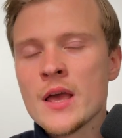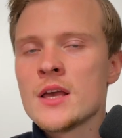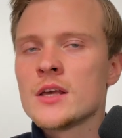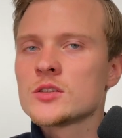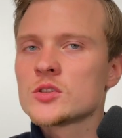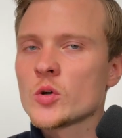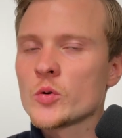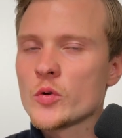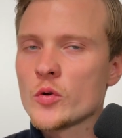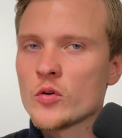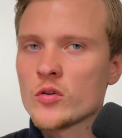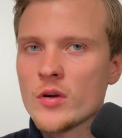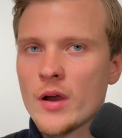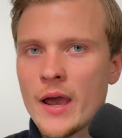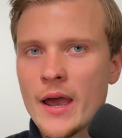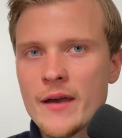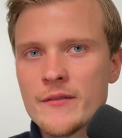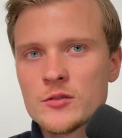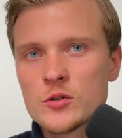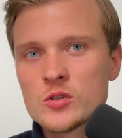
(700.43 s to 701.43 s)
So you
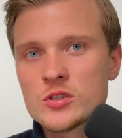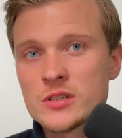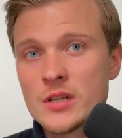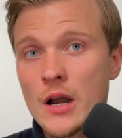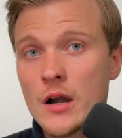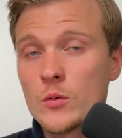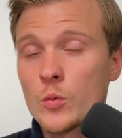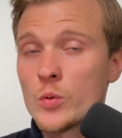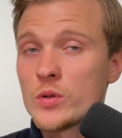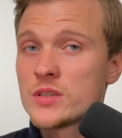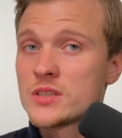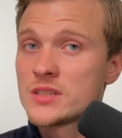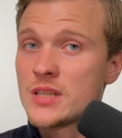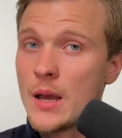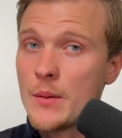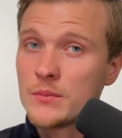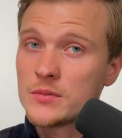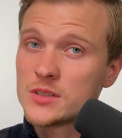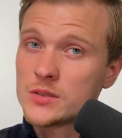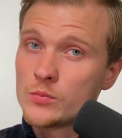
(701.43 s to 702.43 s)
have to start with
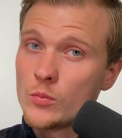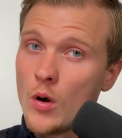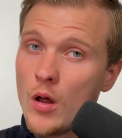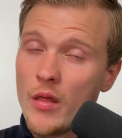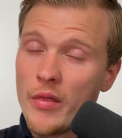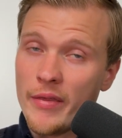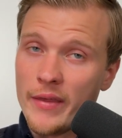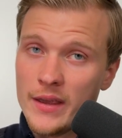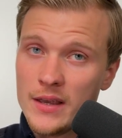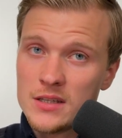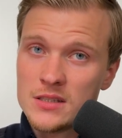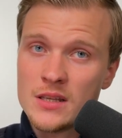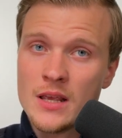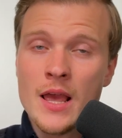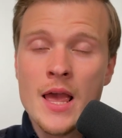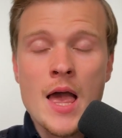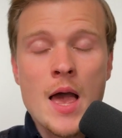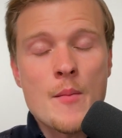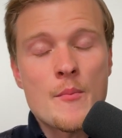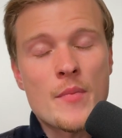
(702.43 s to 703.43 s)
some small things,
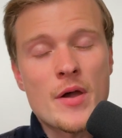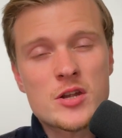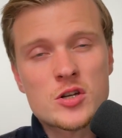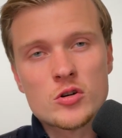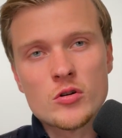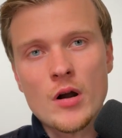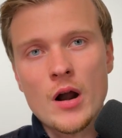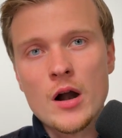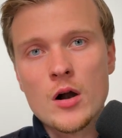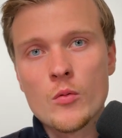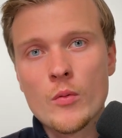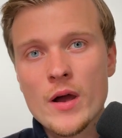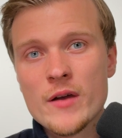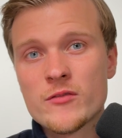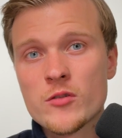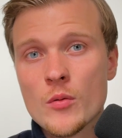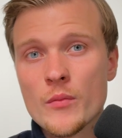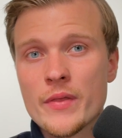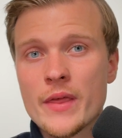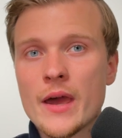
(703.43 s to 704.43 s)
measure ROI
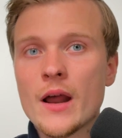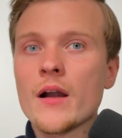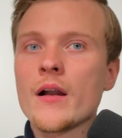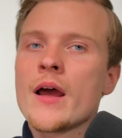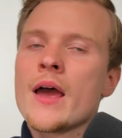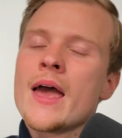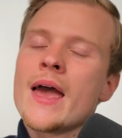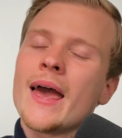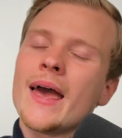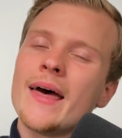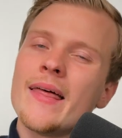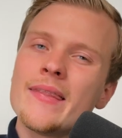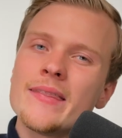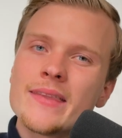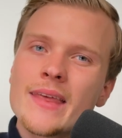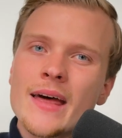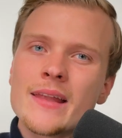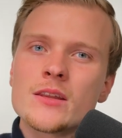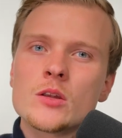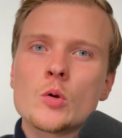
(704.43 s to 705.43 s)
from there, and
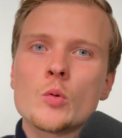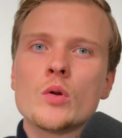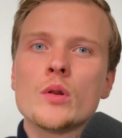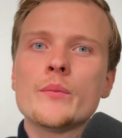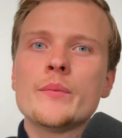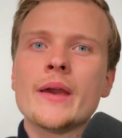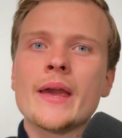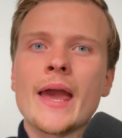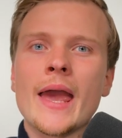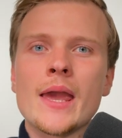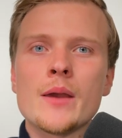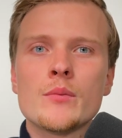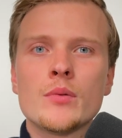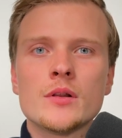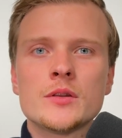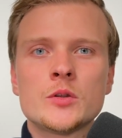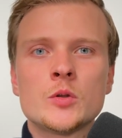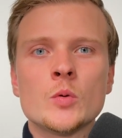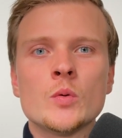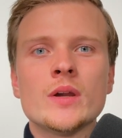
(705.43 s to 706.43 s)
then you will be able
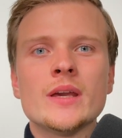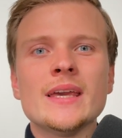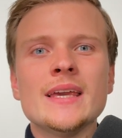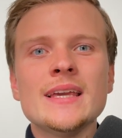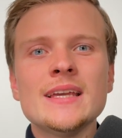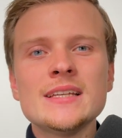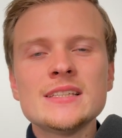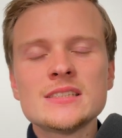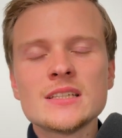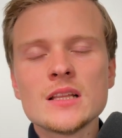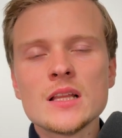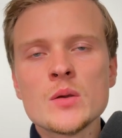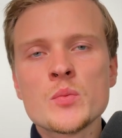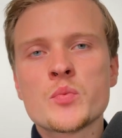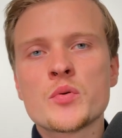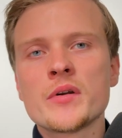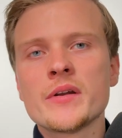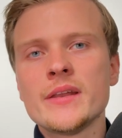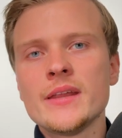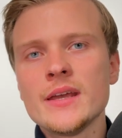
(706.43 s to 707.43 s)
to easily
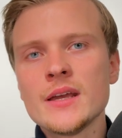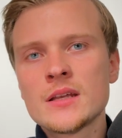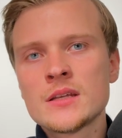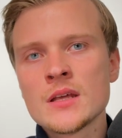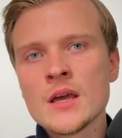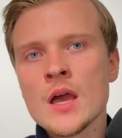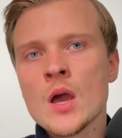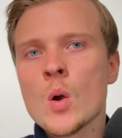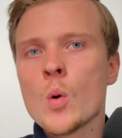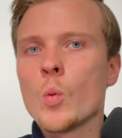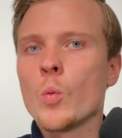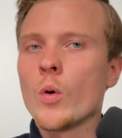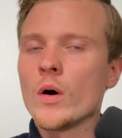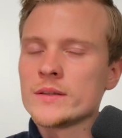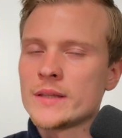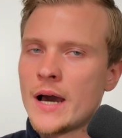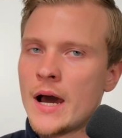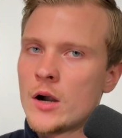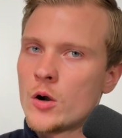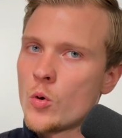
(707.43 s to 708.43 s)
predict
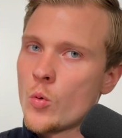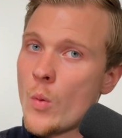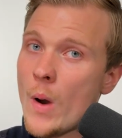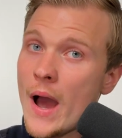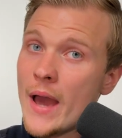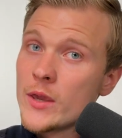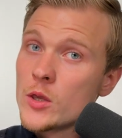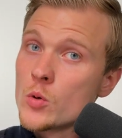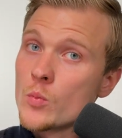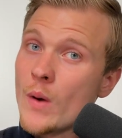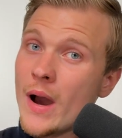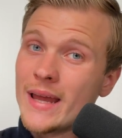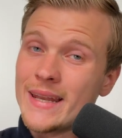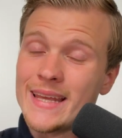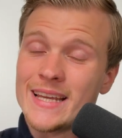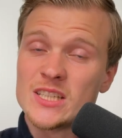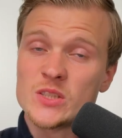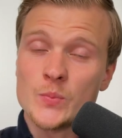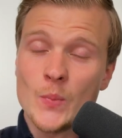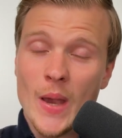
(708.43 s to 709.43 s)
what ROI you might
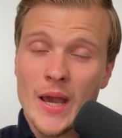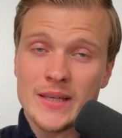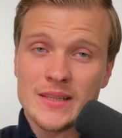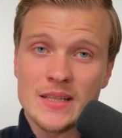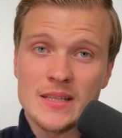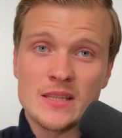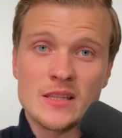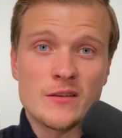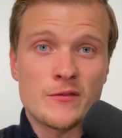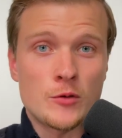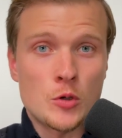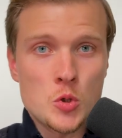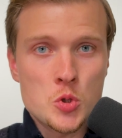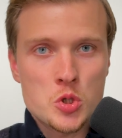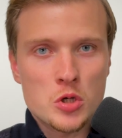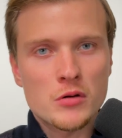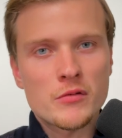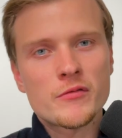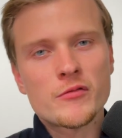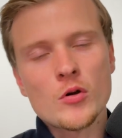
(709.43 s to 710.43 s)
expect in the
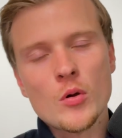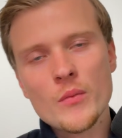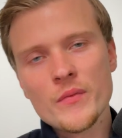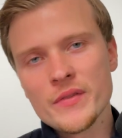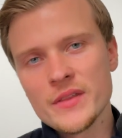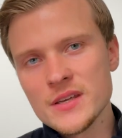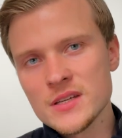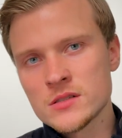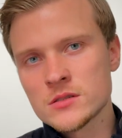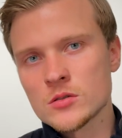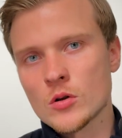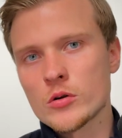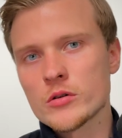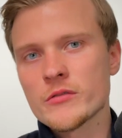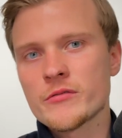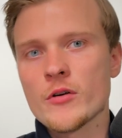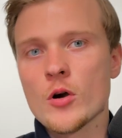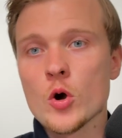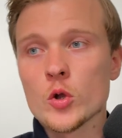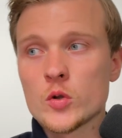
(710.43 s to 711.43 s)
future from this sort
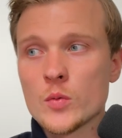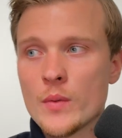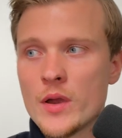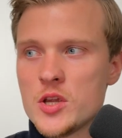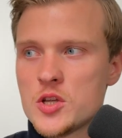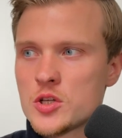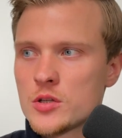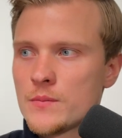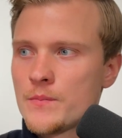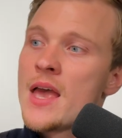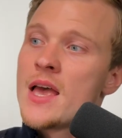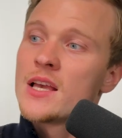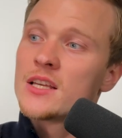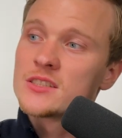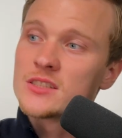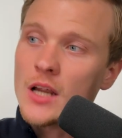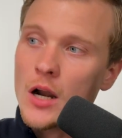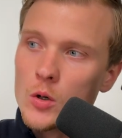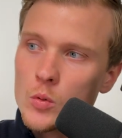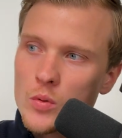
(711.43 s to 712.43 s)
of automation.
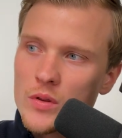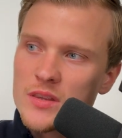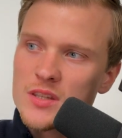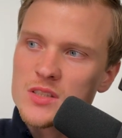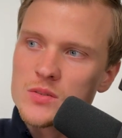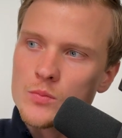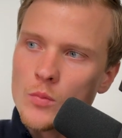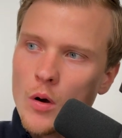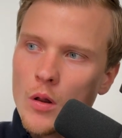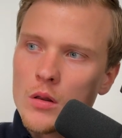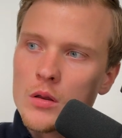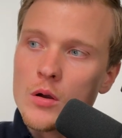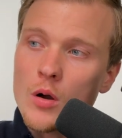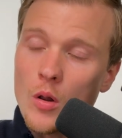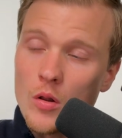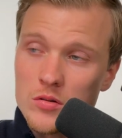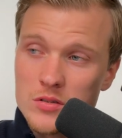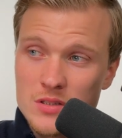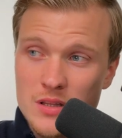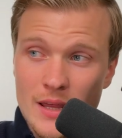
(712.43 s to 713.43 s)
Start with small
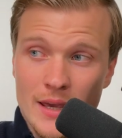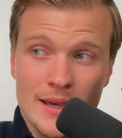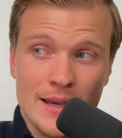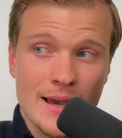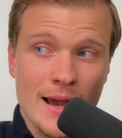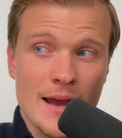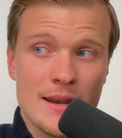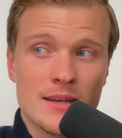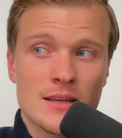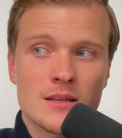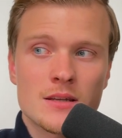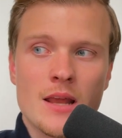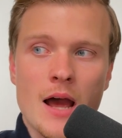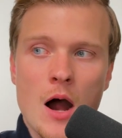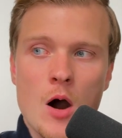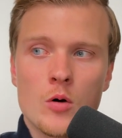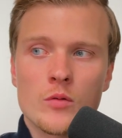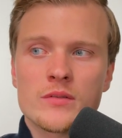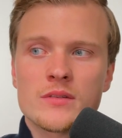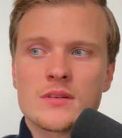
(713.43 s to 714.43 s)
goals like cutting
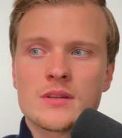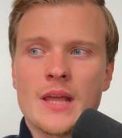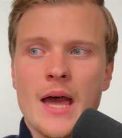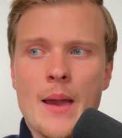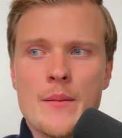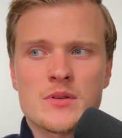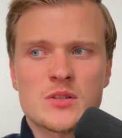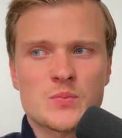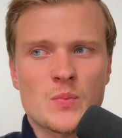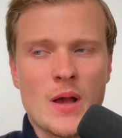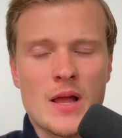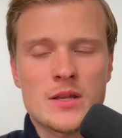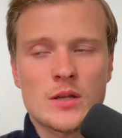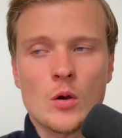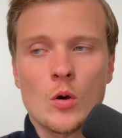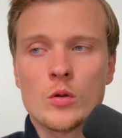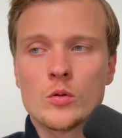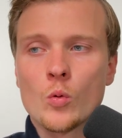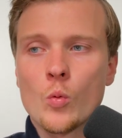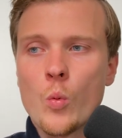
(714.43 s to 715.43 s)
down time spent
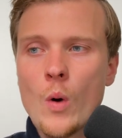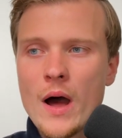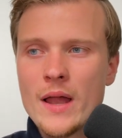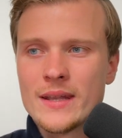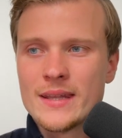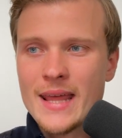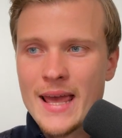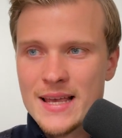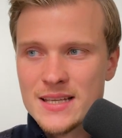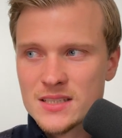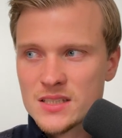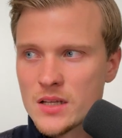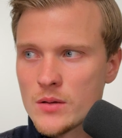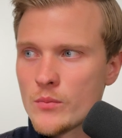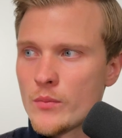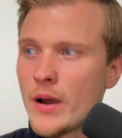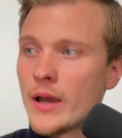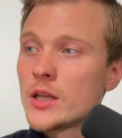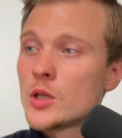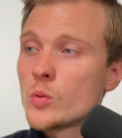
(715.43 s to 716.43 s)
on one task
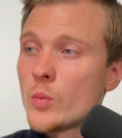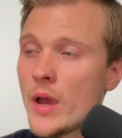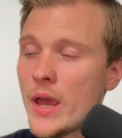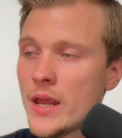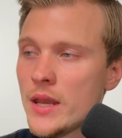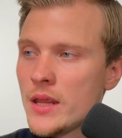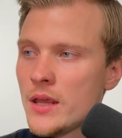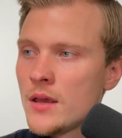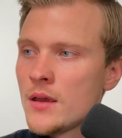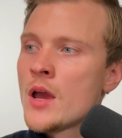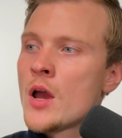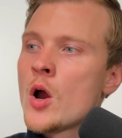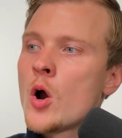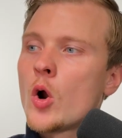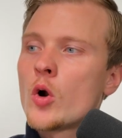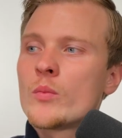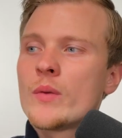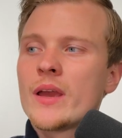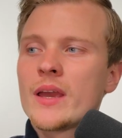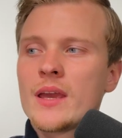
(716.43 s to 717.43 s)
by 20
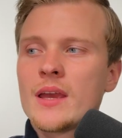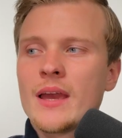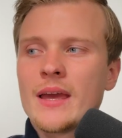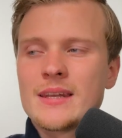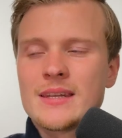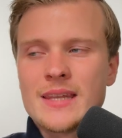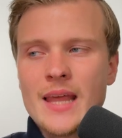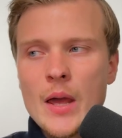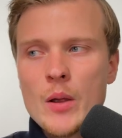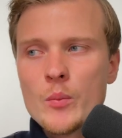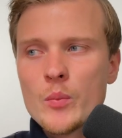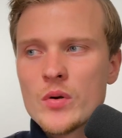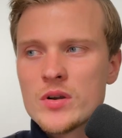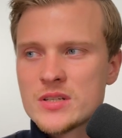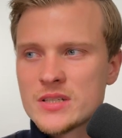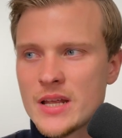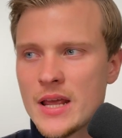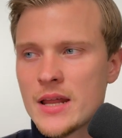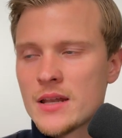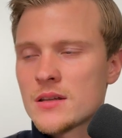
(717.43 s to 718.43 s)
or making
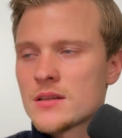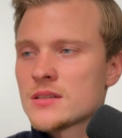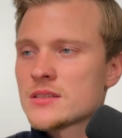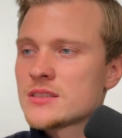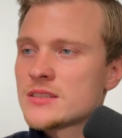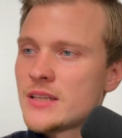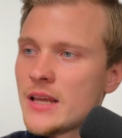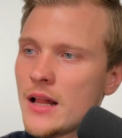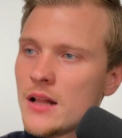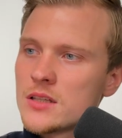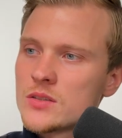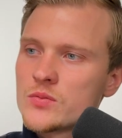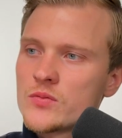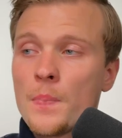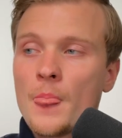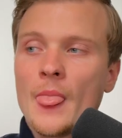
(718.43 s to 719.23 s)
10% sales.